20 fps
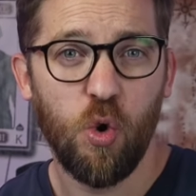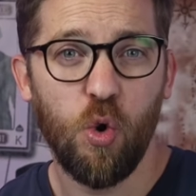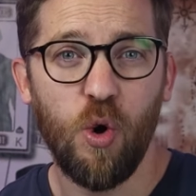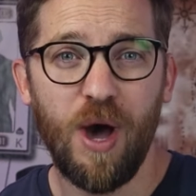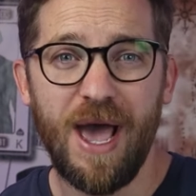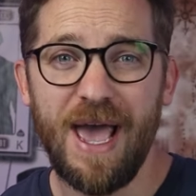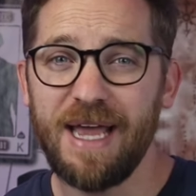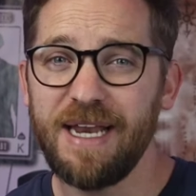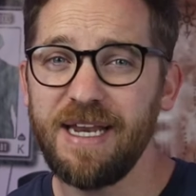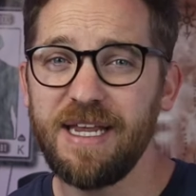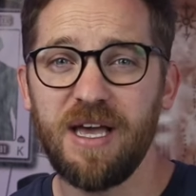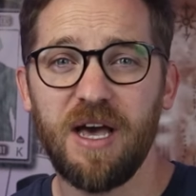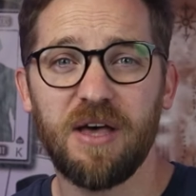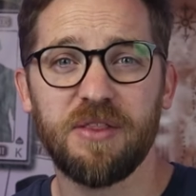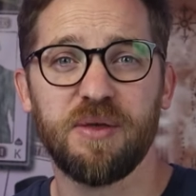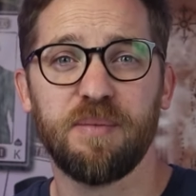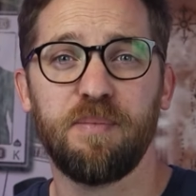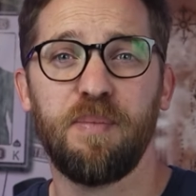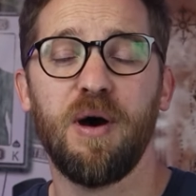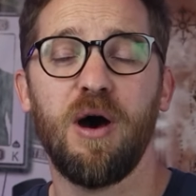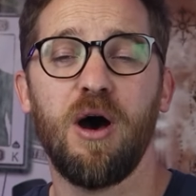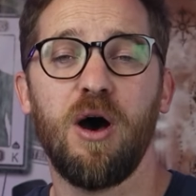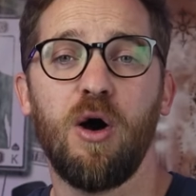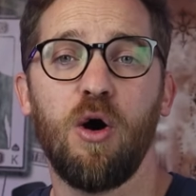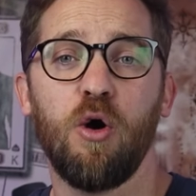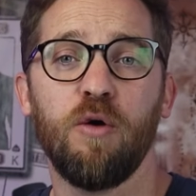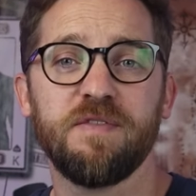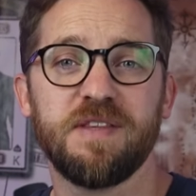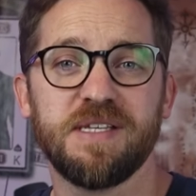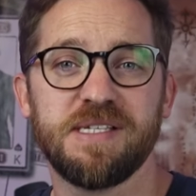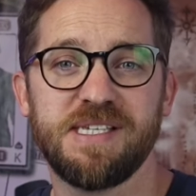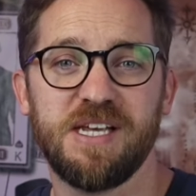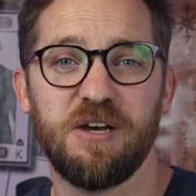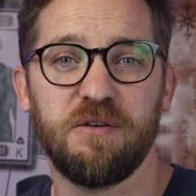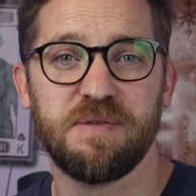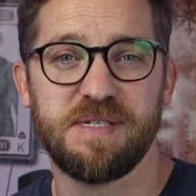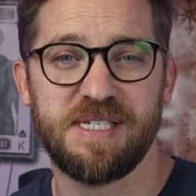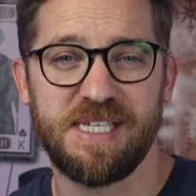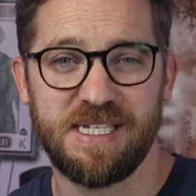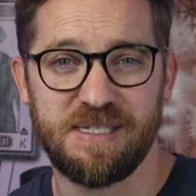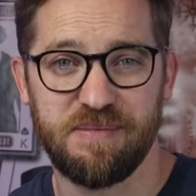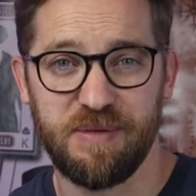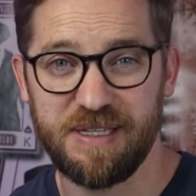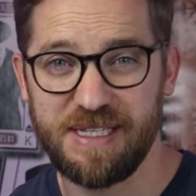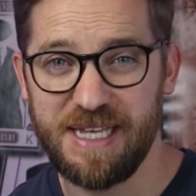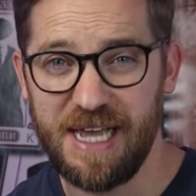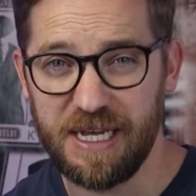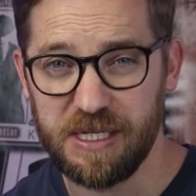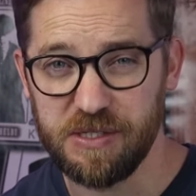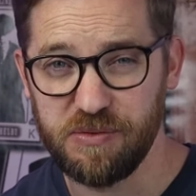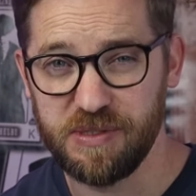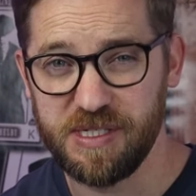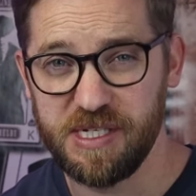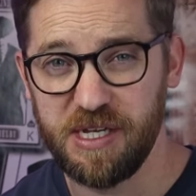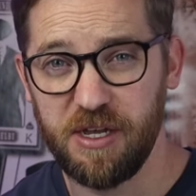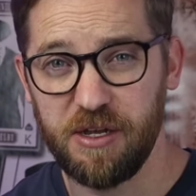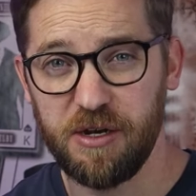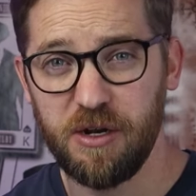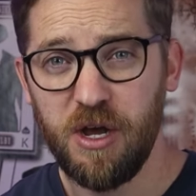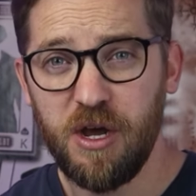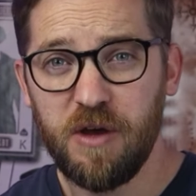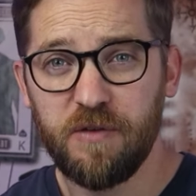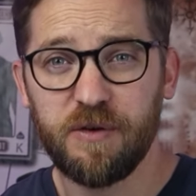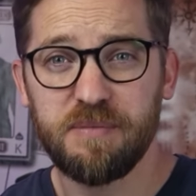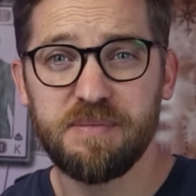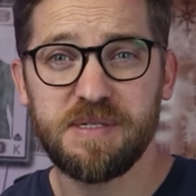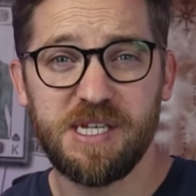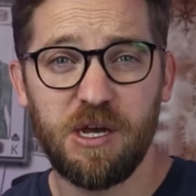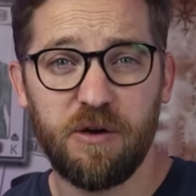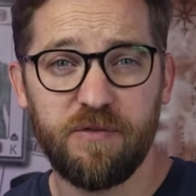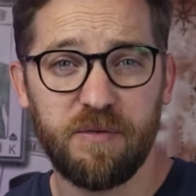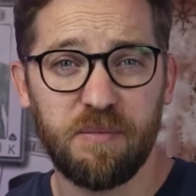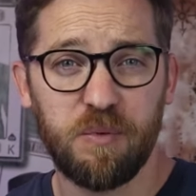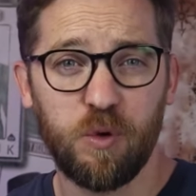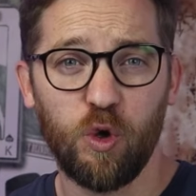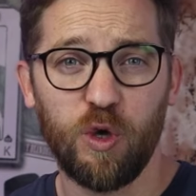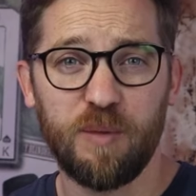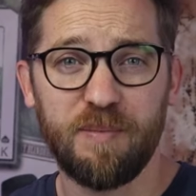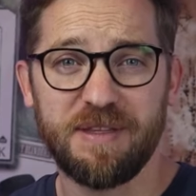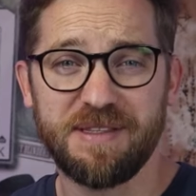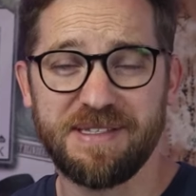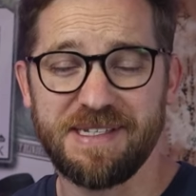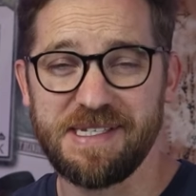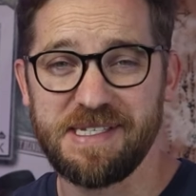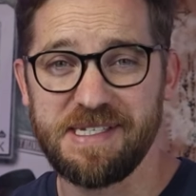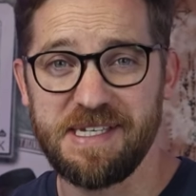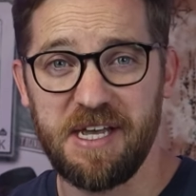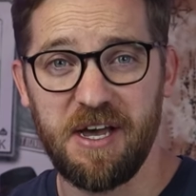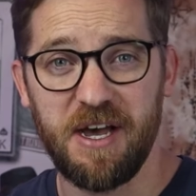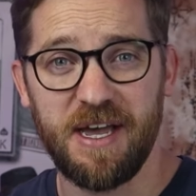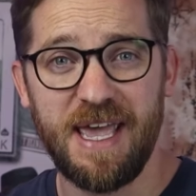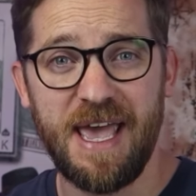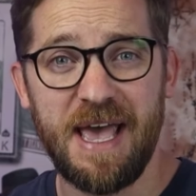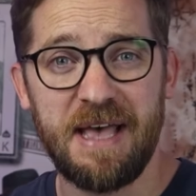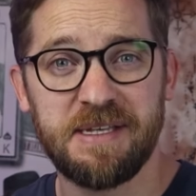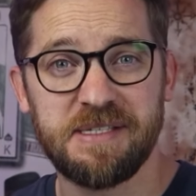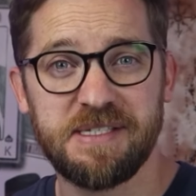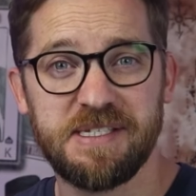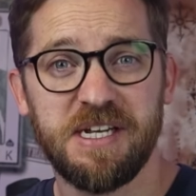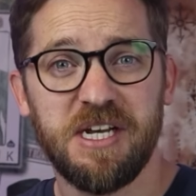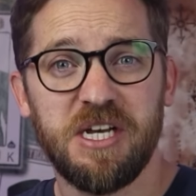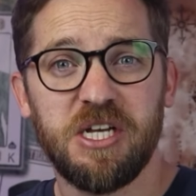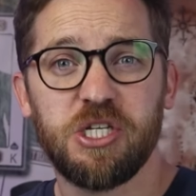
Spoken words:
or any other part of the self-assessment tax return from self-employment to CIS,